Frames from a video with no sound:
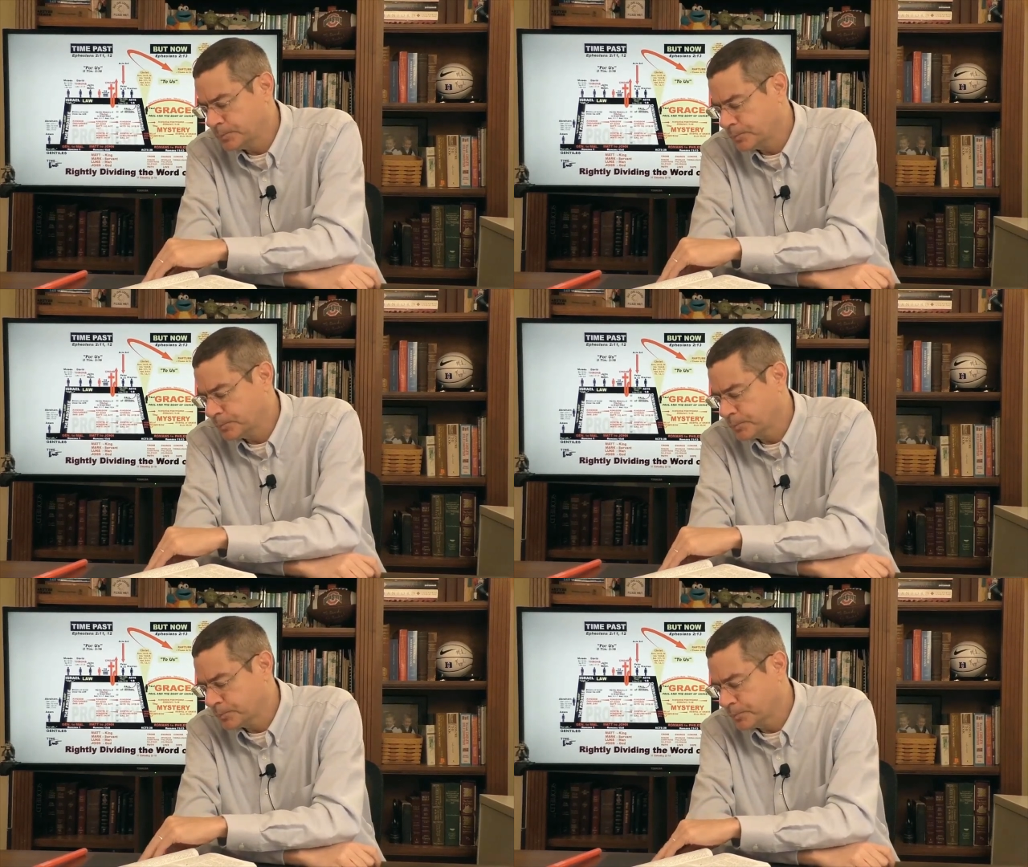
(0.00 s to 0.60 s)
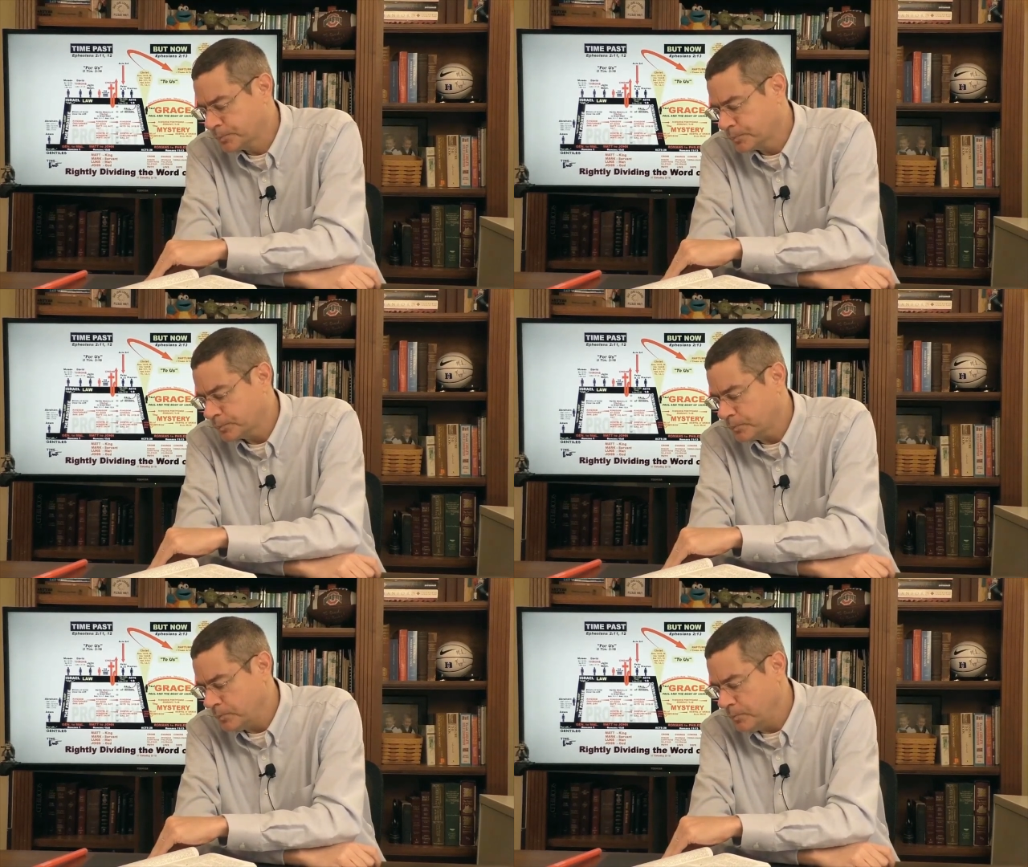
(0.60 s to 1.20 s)

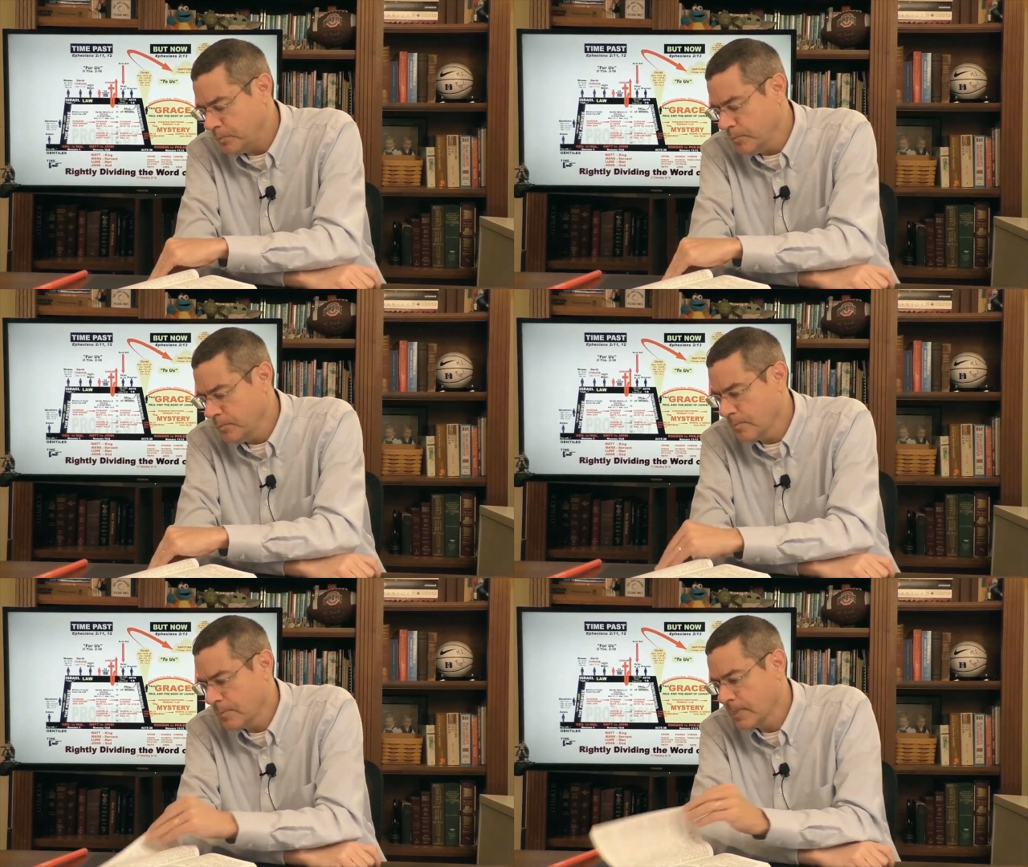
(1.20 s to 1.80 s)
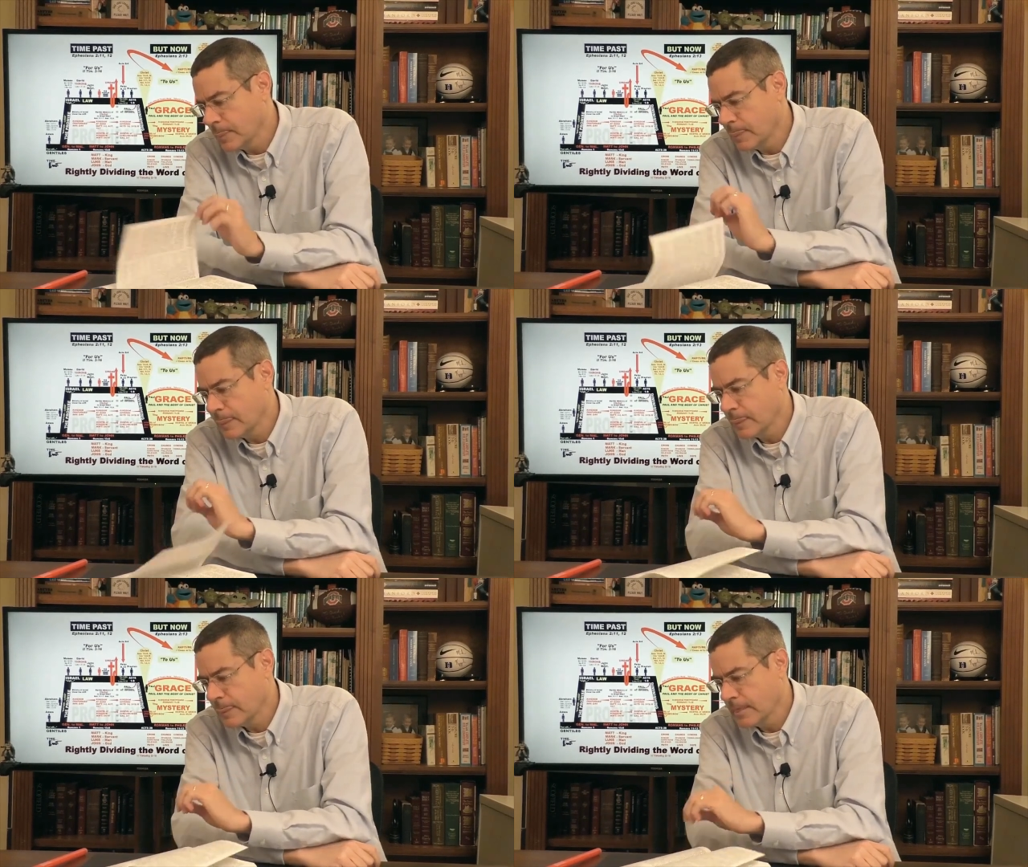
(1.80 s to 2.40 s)

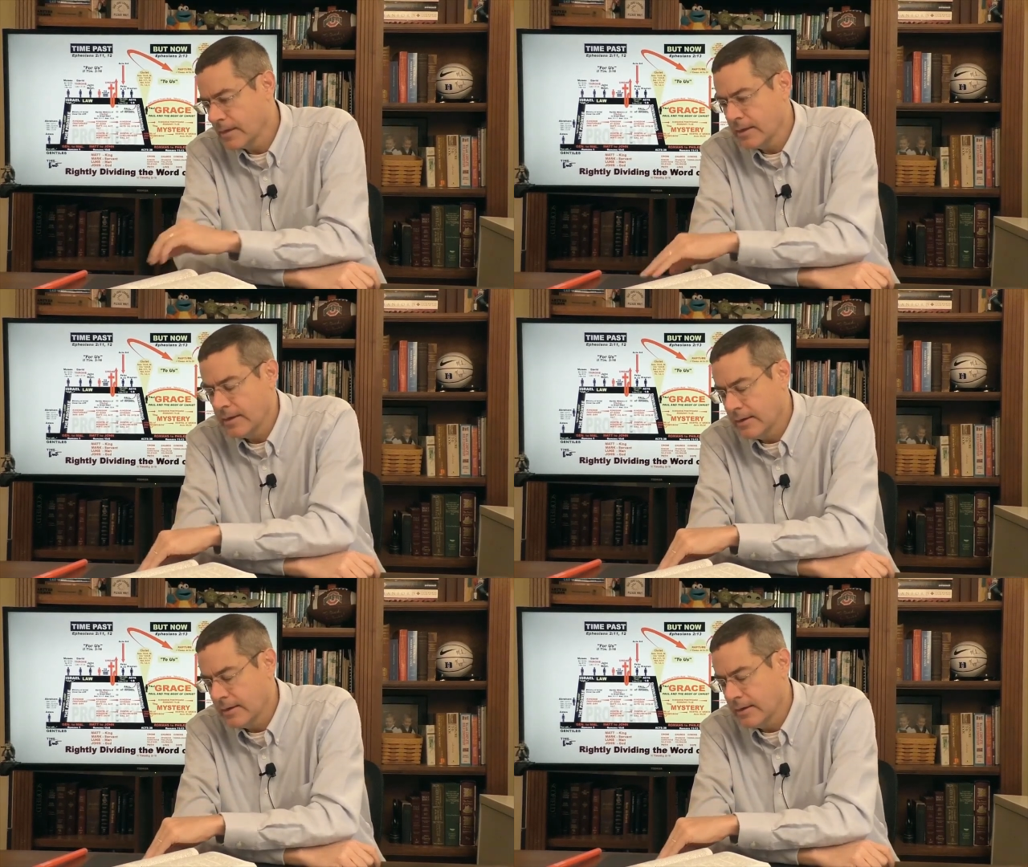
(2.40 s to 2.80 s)
(silence)